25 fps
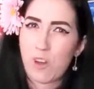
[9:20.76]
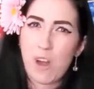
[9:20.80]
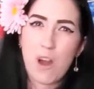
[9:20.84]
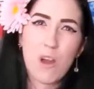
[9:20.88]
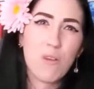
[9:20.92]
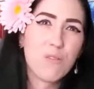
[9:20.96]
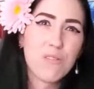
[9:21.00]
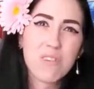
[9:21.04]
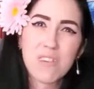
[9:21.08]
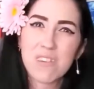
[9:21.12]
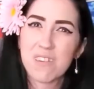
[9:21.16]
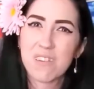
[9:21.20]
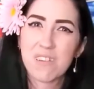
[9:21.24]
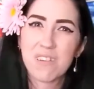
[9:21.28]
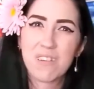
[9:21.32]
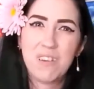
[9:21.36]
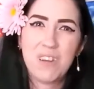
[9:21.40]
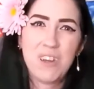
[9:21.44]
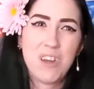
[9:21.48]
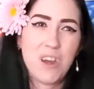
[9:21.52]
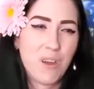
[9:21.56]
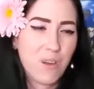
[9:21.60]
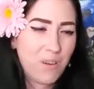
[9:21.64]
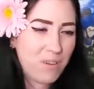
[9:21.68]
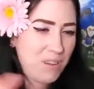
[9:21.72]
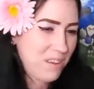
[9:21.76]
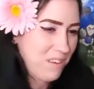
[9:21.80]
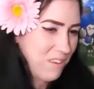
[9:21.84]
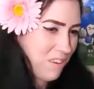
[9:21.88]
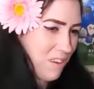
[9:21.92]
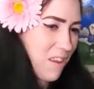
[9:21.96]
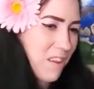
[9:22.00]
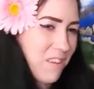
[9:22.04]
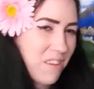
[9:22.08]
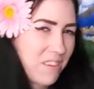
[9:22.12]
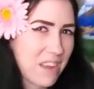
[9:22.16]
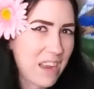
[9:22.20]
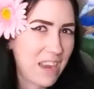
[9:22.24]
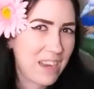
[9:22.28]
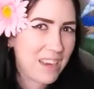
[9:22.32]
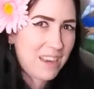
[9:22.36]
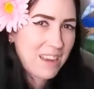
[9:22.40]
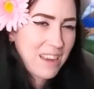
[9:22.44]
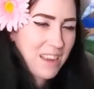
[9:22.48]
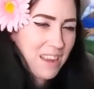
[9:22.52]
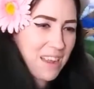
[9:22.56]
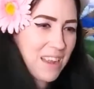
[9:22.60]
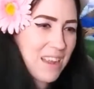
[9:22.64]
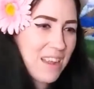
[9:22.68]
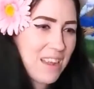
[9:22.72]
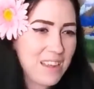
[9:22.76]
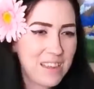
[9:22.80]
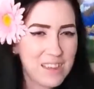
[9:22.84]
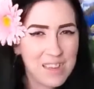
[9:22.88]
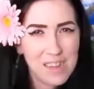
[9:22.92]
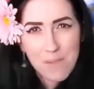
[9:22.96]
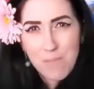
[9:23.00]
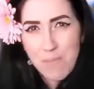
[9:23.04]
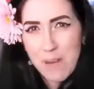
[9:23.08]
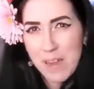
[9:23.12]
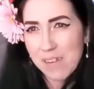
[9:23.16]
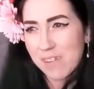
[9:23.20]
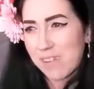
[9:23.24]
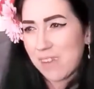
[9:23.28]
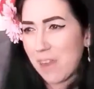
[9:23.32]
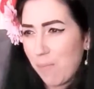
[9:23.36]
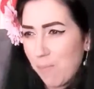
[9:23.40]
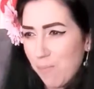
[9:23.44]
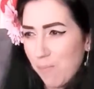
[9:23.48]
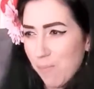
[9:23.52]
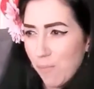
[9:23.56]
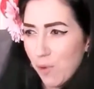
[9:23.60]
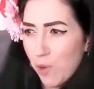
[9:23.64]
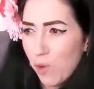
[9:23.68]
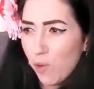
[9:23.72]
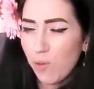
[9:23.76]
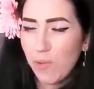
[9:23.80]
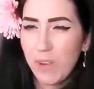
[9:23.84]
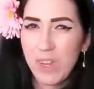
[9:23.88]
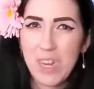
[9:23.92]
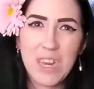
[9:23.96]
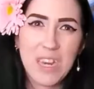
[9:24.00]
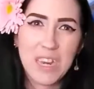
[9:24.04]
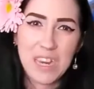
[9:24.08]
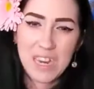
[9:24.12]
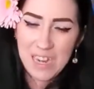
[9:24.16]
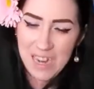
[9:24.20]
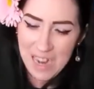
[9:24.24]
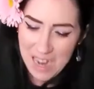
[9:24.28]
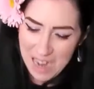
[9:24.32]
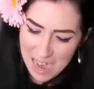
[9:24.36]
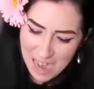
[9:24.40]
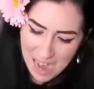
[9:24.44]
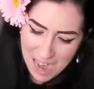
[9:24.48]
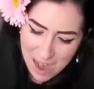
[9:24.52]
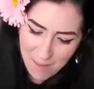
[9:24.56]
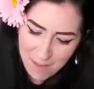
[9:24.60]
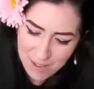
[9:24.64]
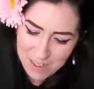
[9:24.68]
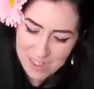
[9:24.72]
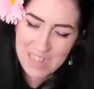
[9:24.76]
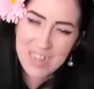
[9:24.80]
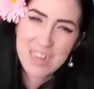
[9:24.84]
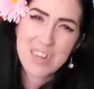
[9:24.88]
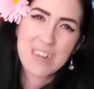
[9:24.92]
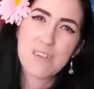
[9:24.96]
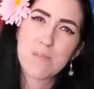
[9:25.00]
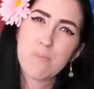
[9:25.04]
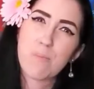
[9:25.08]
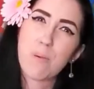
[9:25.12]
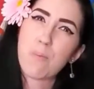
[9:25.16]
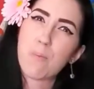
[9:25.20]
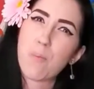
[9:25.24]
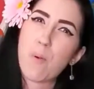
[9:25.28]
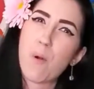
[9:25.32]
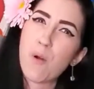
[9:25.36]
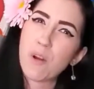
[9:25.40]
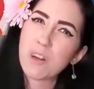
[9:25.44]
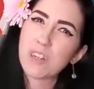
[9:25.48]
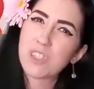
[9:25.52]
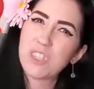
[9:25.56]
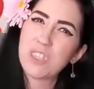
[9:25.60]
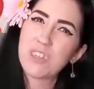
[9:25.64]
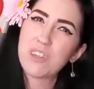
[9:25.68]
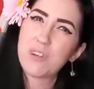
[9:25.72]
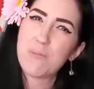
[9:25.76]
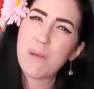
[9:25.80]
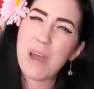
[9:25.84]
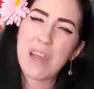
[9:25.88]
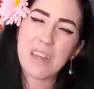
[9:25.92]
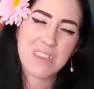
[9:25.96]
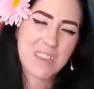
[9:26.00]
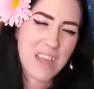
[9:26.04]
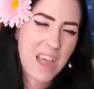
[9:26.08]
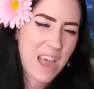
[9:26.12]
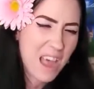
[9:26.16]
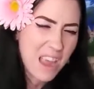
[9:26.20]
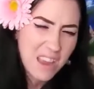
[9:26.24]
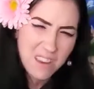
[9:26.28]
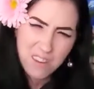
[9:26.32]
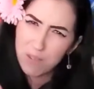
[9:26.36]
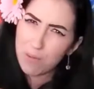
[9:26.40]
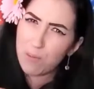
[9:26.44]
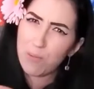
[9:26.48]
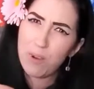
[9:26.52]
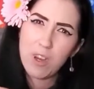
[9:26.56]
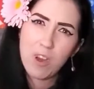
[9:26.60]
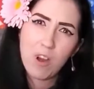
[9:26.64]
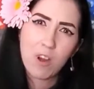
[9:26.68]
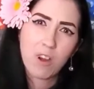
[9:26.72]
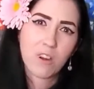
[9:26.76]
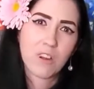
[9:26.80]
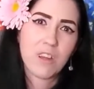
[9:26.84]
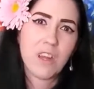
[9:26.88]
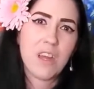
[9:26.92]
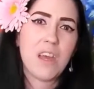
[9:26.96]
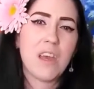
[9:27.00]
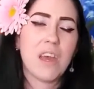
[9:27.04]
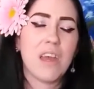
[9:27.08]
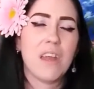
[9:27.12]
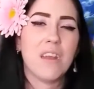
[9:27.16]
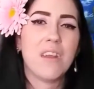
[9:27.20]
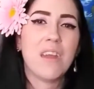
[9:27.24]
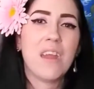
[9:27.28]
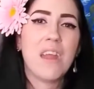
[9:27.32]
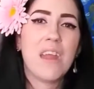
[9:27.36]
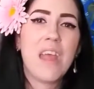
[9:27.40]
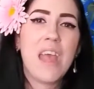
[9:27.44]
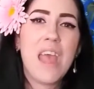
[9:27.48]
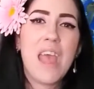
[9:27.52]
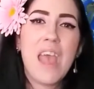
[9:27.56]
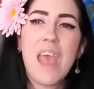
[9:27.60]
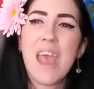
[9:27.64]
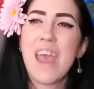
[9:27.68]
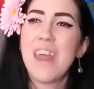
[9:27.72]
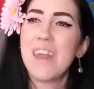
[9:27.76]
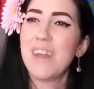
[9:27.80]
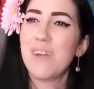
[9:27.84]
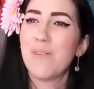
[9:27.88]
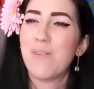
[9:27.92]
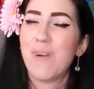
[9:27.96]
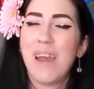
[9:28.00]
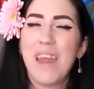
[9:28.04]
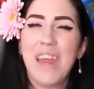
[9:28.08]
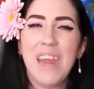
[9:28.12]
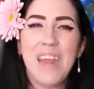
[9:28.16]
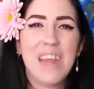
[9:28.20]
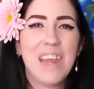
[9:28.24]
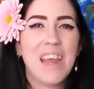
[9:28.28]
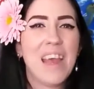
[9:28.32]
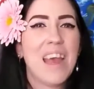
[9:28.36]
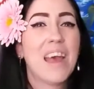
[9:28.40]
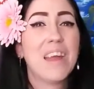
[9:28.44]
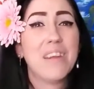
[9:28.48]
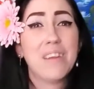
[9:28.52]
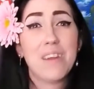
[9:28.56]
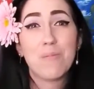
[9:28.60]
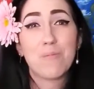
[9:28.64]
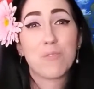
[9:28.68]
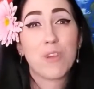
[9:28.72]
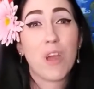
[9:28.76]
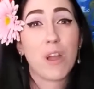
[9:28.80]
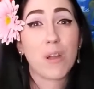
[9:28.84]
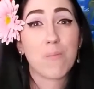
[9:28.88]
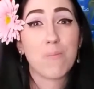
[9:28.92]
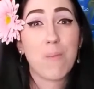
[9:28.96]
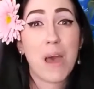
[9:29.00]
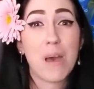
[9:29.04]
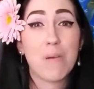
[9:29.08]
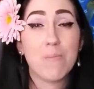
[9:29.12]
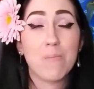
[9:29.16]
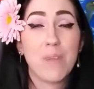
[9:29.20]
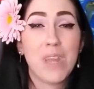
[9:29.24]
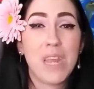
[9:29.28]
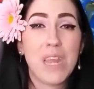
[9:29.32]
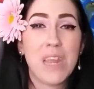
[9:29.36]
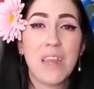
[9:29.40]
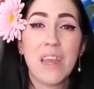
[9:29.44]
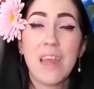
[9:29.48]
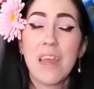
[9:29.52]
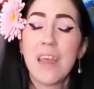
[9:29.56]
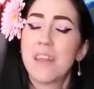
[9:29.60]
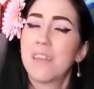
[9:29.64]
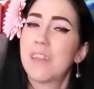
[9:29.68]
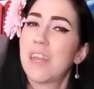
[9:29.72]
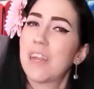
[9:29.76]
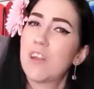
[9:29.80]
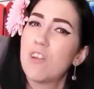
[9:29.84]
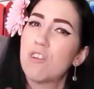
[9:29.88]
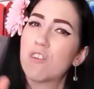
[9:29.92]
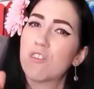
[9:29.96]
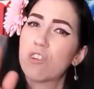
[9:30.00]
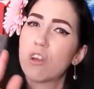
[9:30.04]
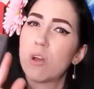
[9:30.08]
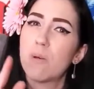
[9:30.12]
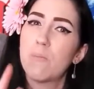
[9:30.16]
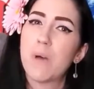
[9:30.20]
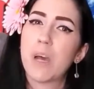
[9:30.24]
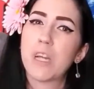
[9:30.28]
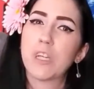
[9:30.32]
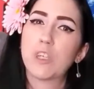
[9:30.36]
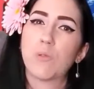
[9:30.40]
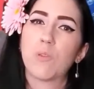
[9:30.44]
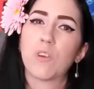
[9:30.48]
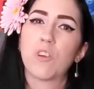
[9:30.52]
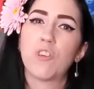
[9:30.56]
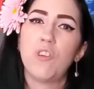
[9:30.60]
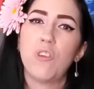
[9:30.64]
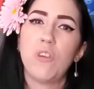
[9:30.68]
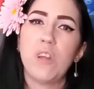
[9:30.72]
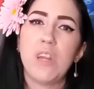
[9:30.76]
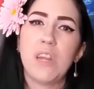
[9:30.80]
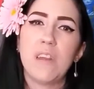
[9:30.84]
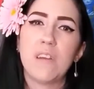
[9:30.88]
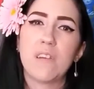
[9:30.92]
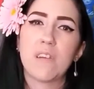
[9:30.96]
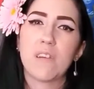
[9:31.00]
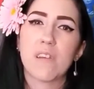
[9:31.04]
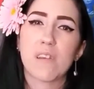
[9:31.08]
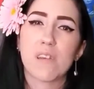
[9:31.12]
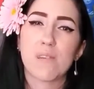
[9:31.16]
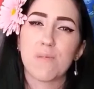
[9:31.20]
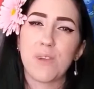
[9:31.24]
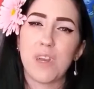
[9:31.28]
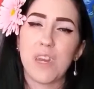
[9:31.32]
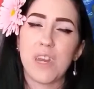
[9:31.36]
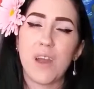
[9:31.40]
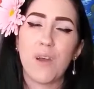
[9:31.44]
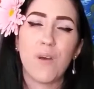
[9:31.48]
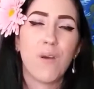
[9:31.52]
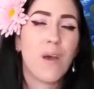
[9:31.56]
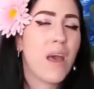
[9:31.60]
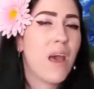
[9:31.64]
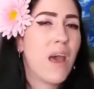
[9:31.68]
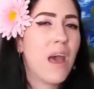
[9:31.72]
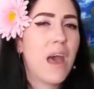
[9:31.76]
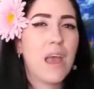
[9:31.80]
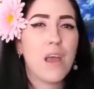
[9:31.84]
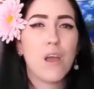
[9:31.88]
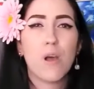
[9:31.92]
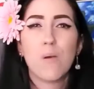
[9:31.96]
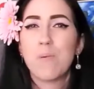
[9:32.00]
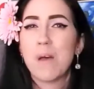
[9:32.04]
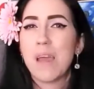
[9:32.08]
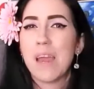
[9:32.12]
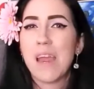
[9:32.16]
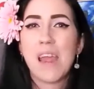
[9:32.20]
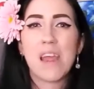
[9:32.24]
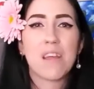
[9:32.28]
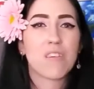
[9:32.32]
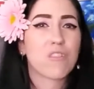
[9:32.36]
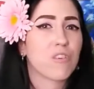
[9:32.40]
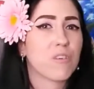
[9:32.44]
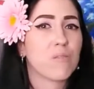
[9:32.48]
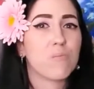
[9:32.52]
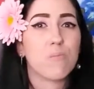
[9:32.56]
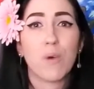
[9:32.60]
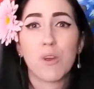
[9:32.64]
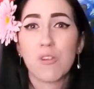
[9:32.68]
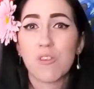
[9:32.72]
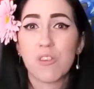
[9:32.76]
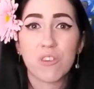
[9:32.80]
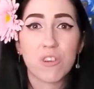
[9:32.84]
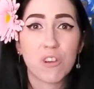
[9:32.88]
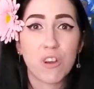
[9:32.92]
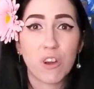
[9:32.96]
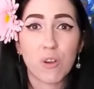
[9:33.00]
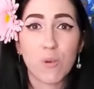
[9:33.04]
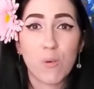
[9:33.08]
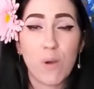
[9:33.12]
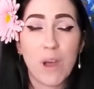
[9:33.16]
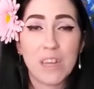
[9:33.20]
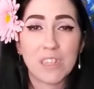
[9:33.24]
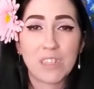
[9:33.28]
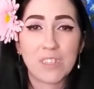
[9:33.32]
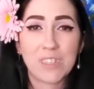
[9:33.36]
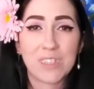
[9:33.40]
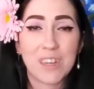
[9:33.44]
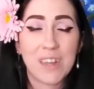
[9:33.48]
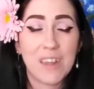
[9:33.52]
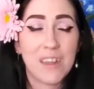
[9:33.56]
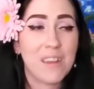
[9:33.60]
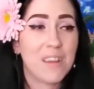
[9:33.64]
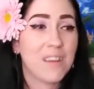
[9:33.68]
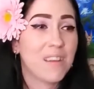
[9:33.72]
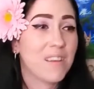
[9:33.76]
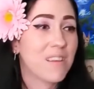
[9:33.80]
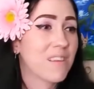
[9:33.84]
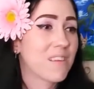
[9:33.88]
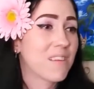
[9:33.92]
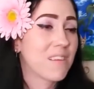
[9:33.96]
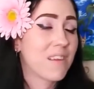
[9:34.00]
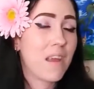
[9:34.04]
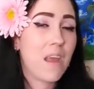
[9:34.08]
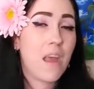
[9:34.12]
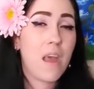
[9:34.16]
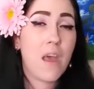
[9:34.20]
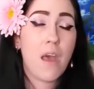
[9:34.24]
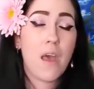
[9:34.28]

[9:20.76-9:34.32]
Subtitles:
gross, as long as I keep myself moving and everything gets proportioned to my thighs, we are good. Anyway, enough talk about me. Thank you so much for tuning into this video. I hope I answered most of your questions.